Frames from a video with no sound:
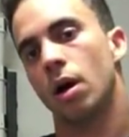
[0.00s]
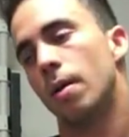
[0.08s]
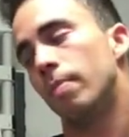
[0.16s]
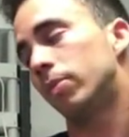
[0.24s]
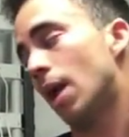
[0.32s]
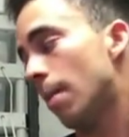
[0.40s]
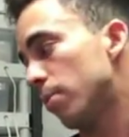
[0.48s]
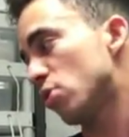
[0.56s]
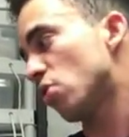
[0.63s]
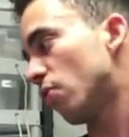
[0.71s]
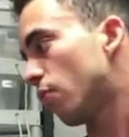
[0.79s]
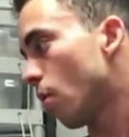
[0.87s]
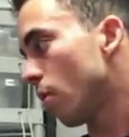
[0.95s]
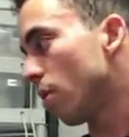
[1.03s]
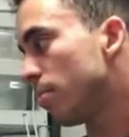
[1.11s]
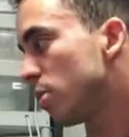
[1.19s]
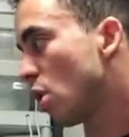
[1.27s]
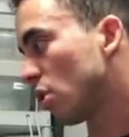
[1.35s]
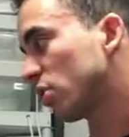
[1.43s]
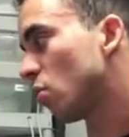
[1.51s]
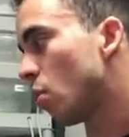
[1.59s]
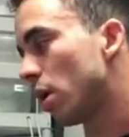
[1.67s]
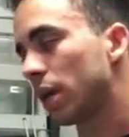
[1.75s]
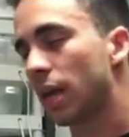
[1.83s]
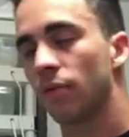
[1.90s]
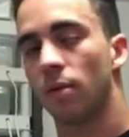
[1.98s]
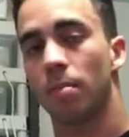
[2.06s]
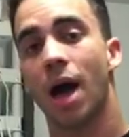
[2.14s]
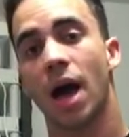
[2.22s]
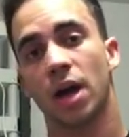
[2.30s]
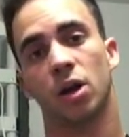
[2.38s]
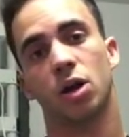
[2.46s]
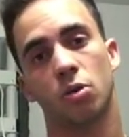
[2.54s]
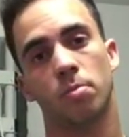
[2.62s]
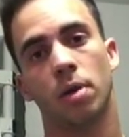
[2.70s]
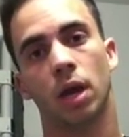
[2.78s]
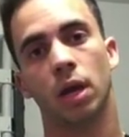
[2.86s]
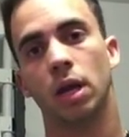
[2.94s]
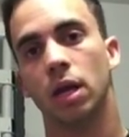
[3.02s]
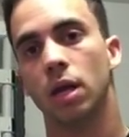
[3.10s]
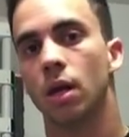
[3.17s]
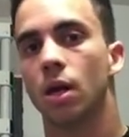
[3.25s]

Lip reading: temperature for them. You also want to give them higher humidity.